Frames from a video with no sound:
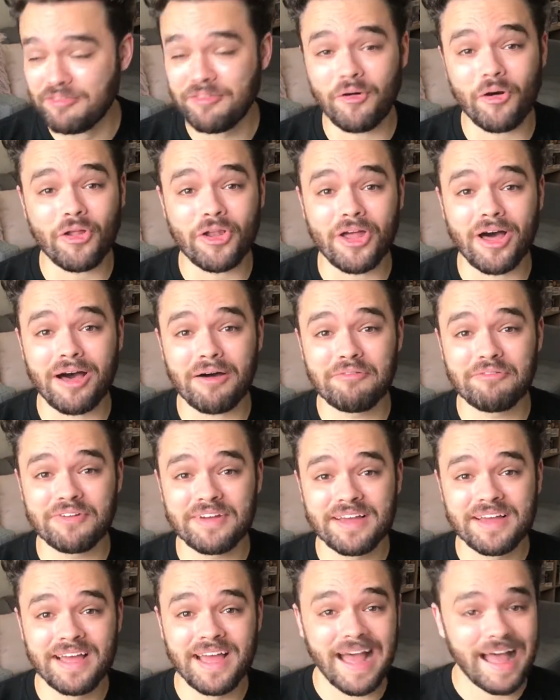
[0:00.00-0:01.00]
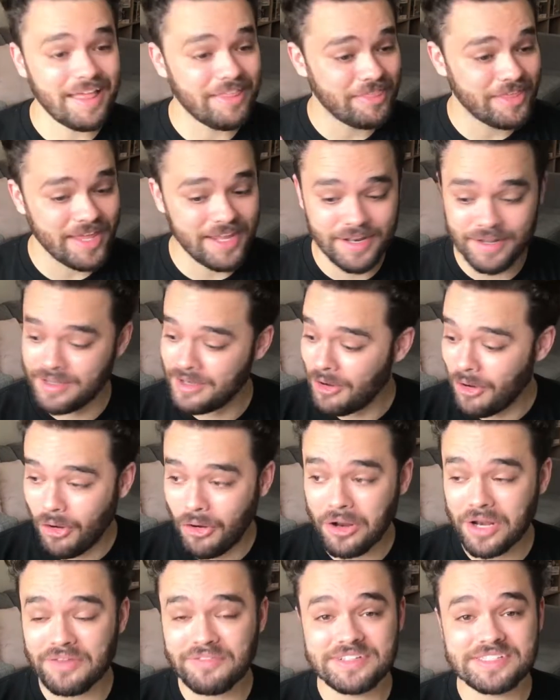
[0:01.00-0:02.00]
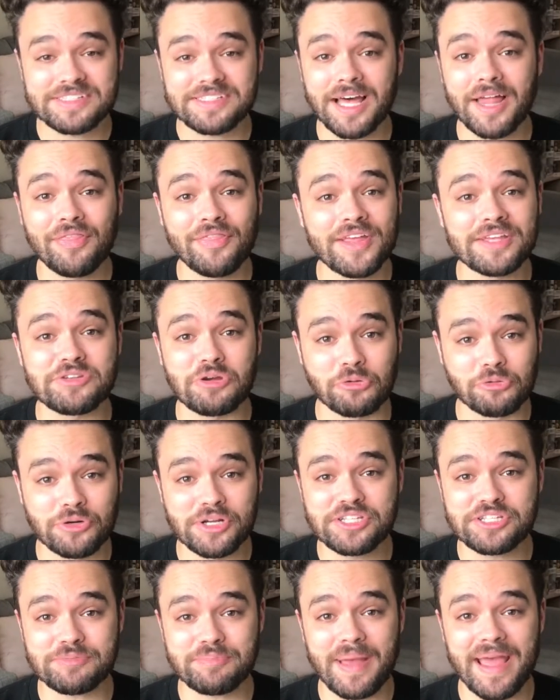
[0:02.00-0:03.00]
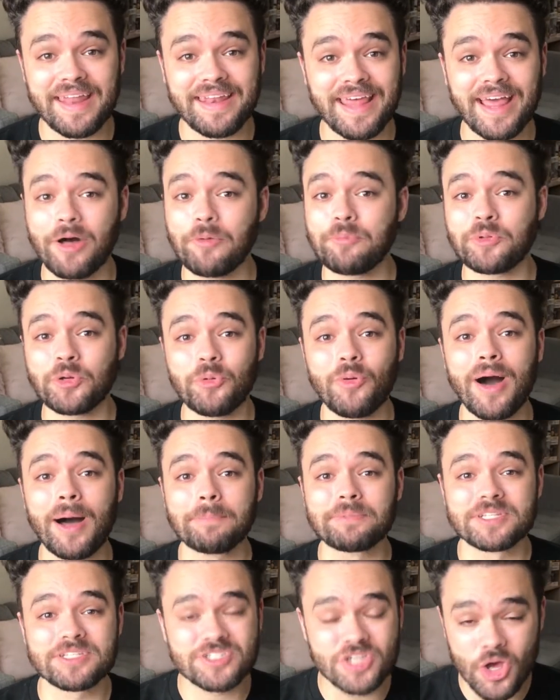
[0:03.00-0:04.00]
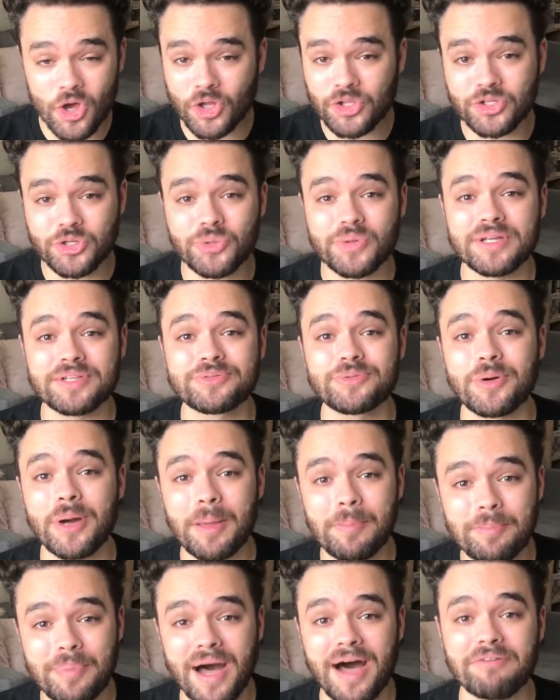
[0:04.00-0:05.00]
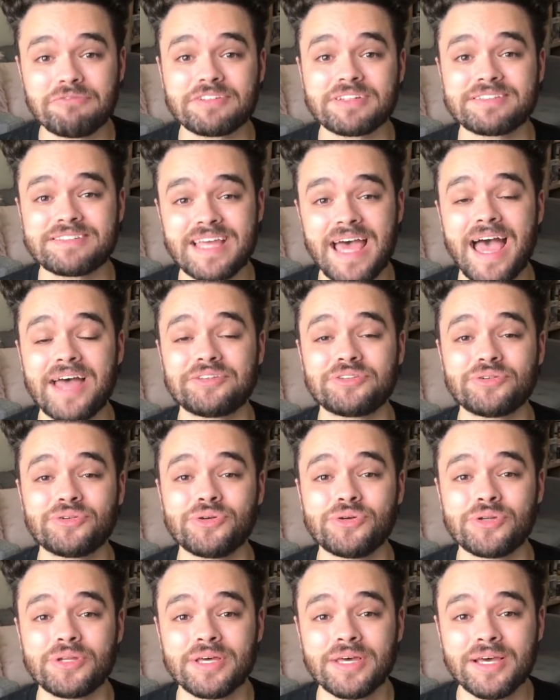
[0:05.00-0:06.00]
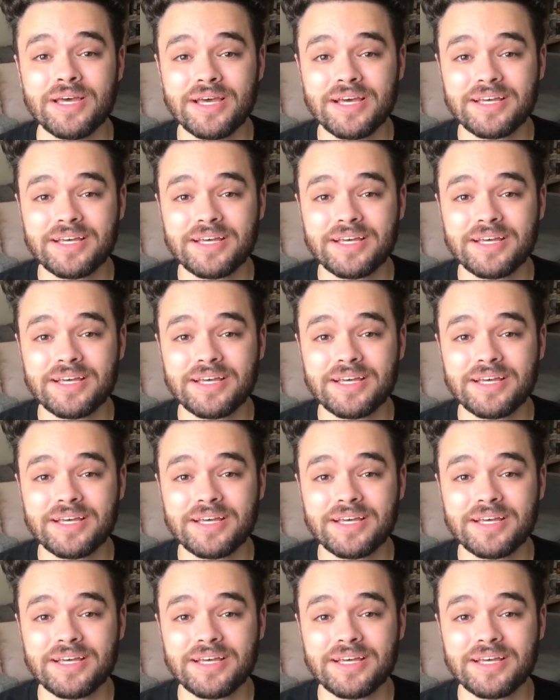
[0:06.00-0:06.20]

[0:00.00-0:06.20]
fall off, and then all of a sudden there's a rich man to help you up to turn you into a buffed, tattooed,